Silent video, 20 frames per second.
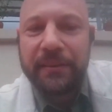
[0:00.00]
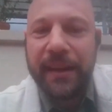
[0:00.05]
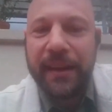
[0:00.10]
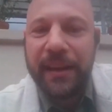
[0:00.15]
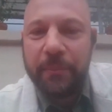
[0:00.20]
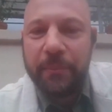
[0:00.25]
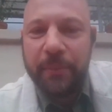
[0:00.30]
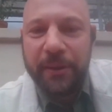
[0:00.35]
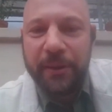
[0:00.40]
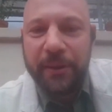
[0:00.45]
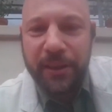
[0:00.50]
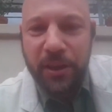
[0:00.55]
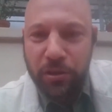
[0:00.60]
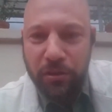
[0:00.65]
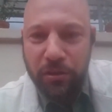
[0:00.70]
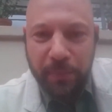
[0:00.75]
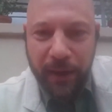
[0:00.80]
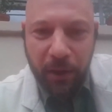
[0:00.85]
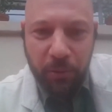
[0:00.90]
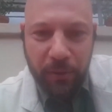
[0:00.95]
their
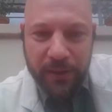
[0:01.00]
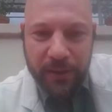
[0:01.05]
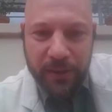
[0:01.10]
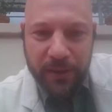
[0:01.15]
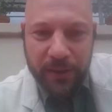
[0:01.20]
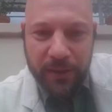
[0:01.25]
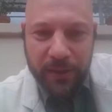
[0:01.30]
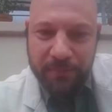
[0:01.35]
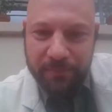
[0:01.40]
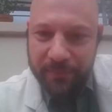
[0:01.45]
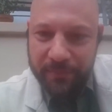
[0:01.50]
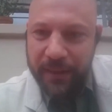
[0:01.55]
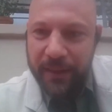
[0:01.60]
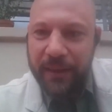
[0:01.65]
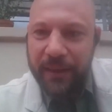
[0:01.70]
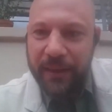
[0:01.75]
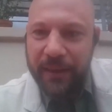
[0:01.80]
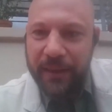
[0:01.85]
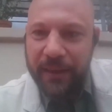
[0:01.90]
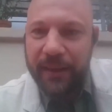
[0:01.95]
limitation of powers
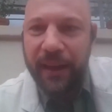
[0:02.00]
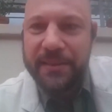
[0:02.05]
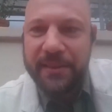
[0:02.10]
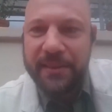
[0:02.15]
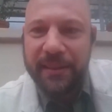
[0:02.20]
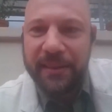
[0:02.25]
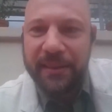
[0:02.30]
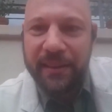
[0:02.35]
as